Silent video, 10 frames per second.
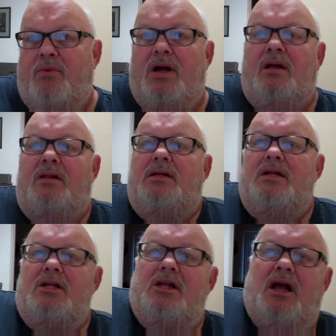Well,
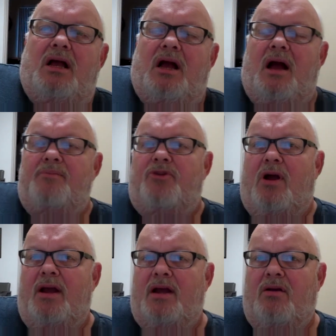I'm
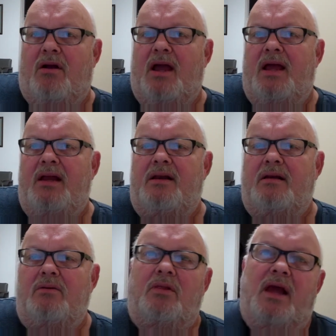trying to grade
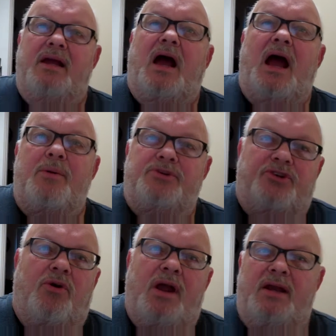like I was
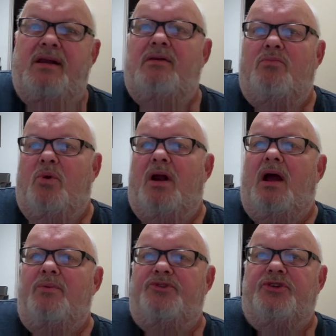graded when
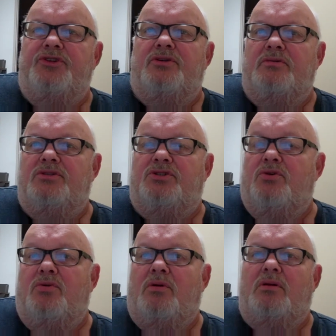I was in
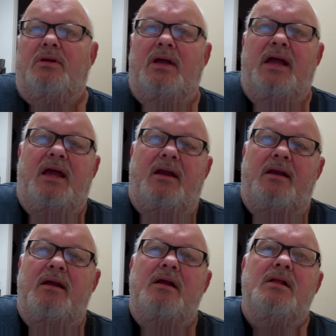school.
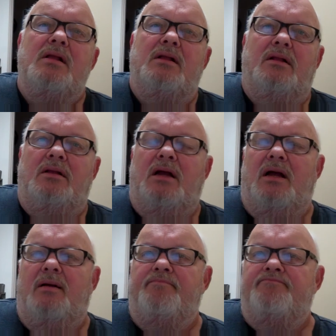And
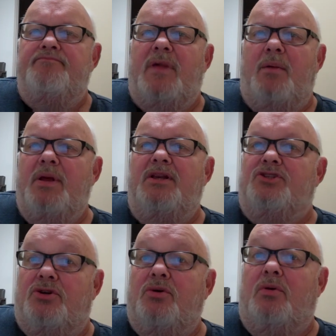I've been in
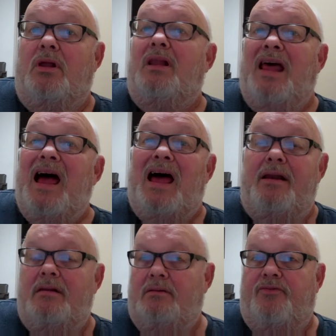school a
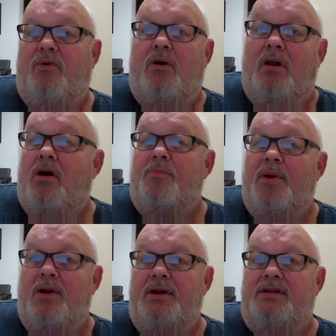lot for a long
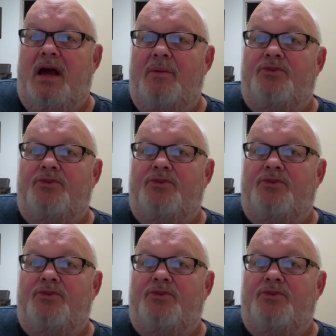period of time.